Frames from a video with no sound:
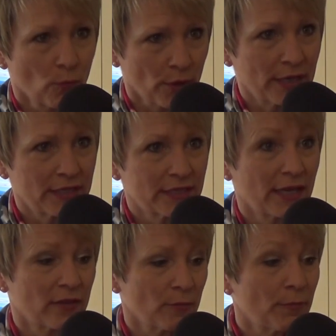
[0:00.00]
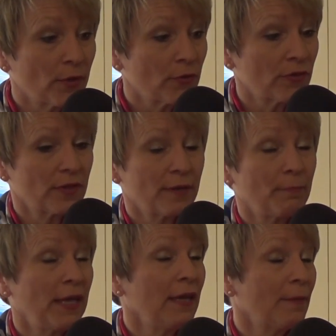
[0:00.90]
working together, both
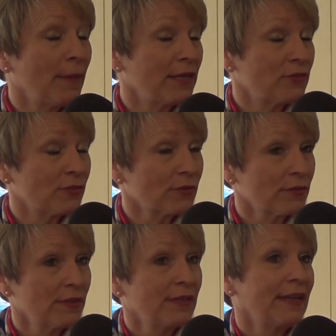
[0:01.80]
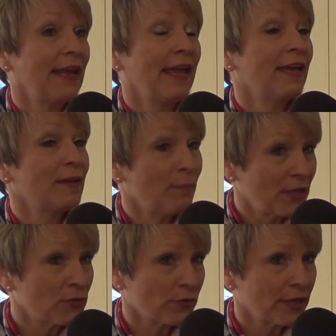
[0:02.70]
being a mentor and
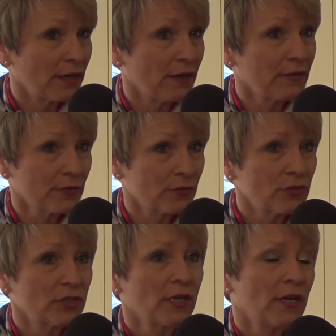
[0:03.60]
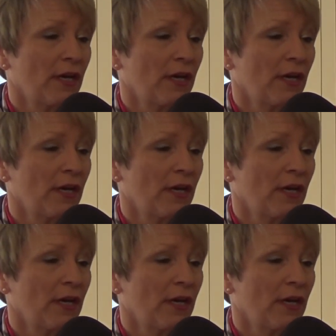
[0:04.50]
mentoring others,